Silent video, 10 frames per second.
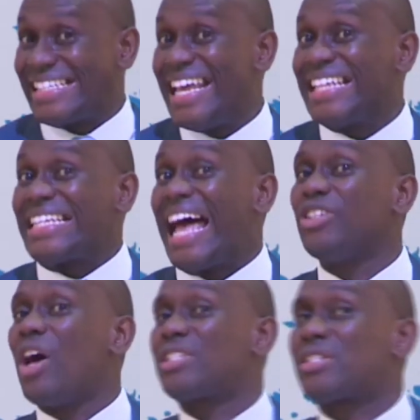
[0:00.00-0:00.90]
things are
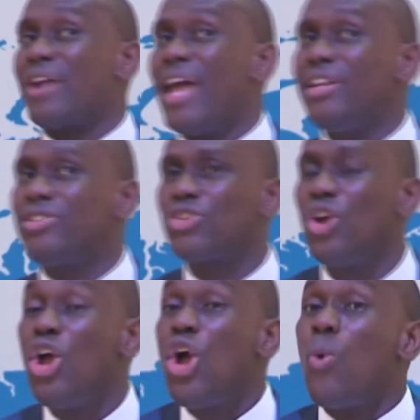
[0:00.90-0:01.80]
not strange.
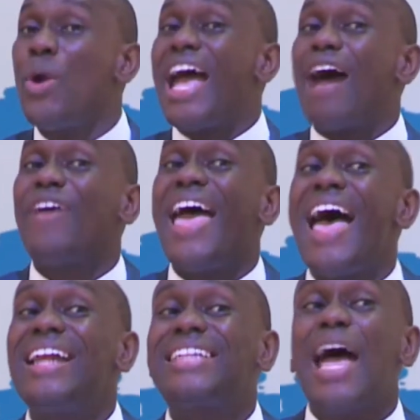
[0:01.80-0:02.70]
We have
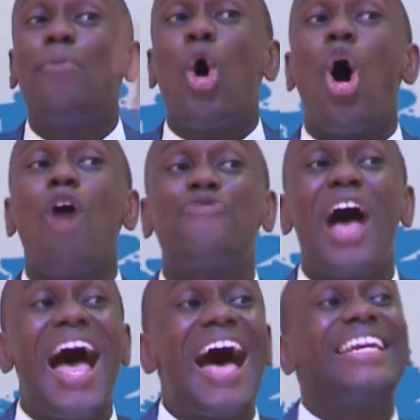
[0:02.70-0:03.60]
heard them
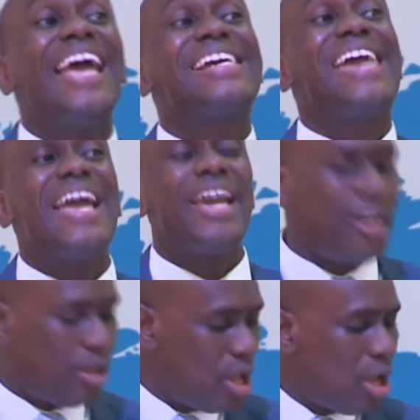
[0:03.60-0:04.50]
over and
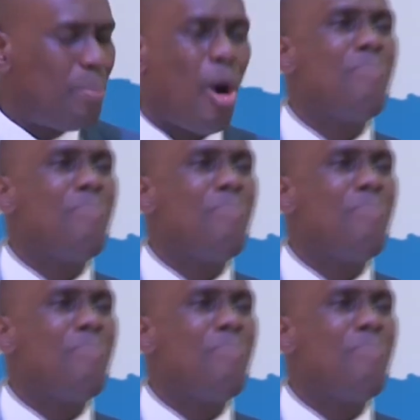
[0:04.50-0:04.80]
again, but